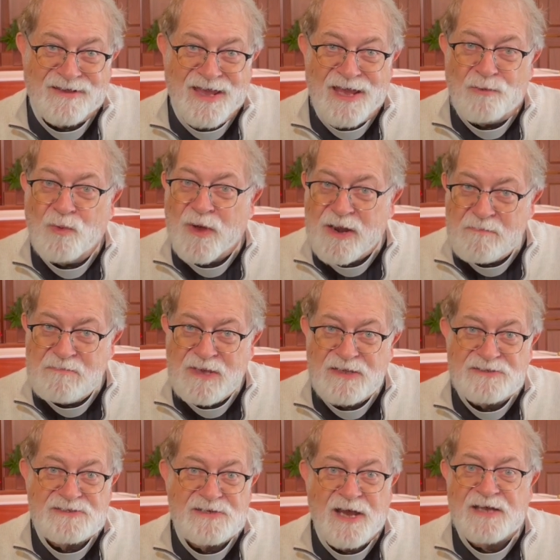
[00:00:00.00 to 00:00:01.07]
and what it
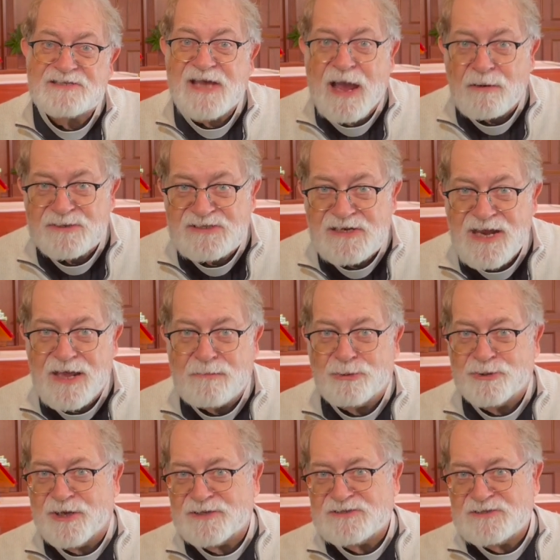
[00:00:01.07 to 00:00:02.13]
means to us, how it's
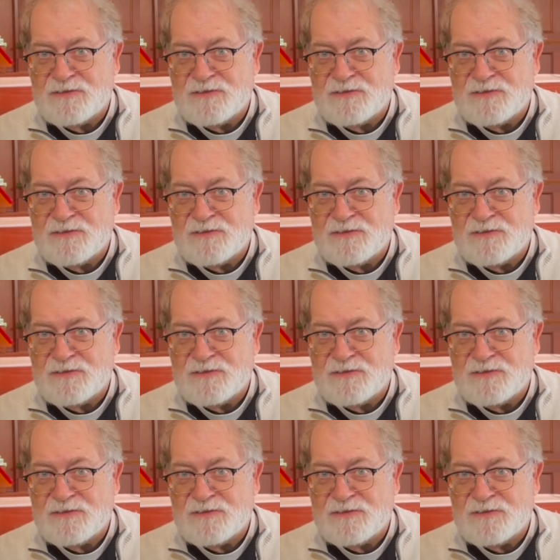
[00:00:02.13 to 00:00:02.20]
enabled us